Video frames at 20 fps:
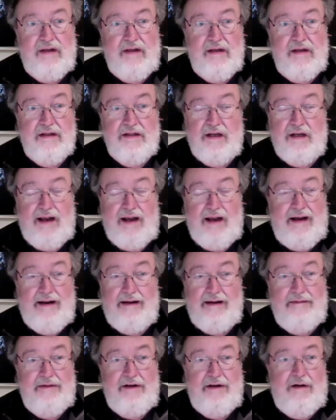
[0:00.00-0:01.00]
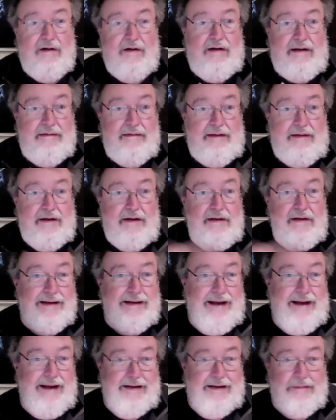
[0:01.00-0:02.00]
And I couldn't
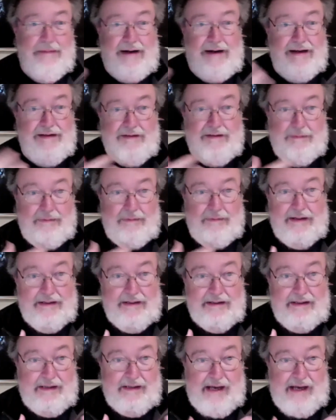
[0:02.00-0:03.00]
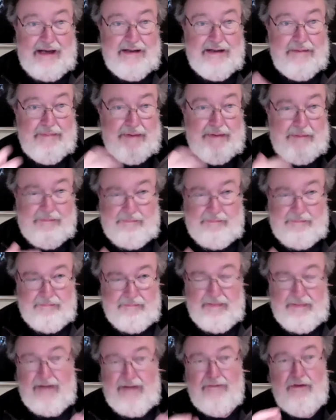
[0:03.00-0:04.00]
get the money to, I had to
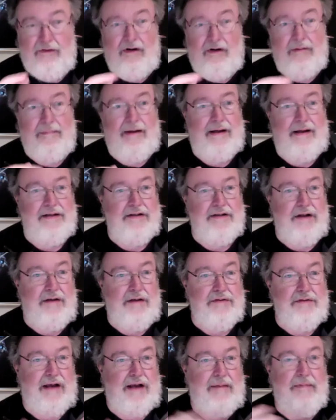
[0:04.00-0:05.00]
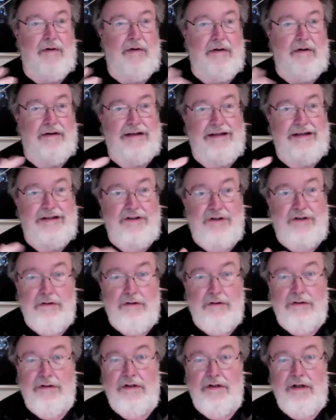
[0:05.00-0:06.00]
pay for it myself. So I bought these
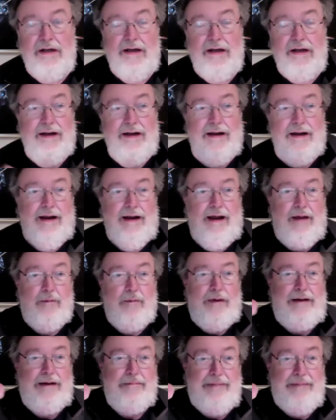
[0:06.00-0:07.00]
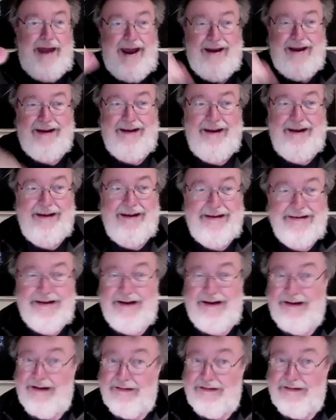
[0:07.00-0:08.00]
shoes and went back and
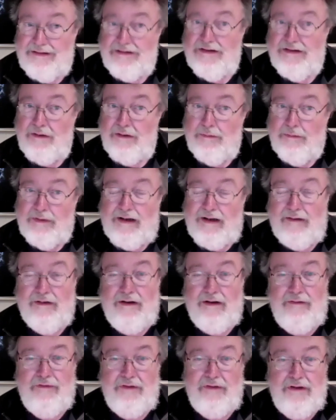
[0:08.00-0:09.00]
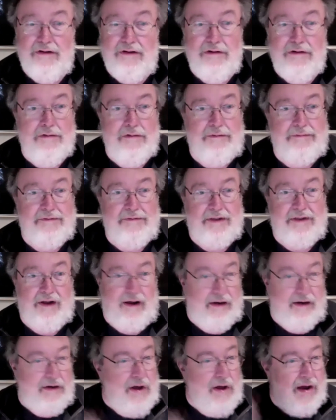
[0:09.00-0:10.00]
said, "Look what I got for you." You
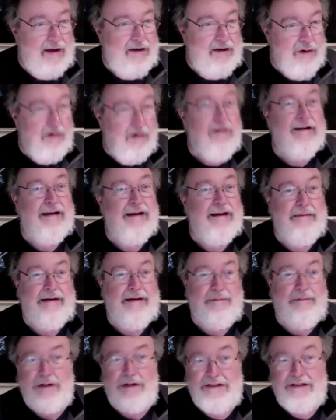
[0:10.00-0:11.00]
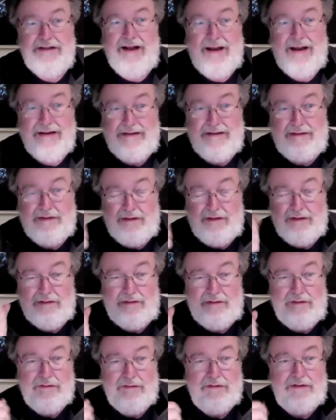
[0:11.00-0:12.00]
know, I called him, and, "What size do you
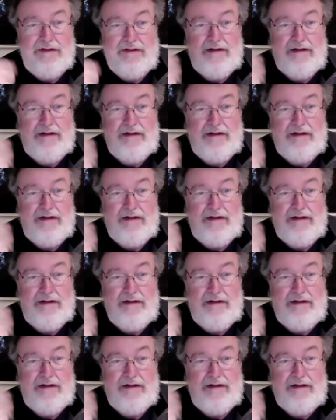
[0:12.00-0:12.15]
use?"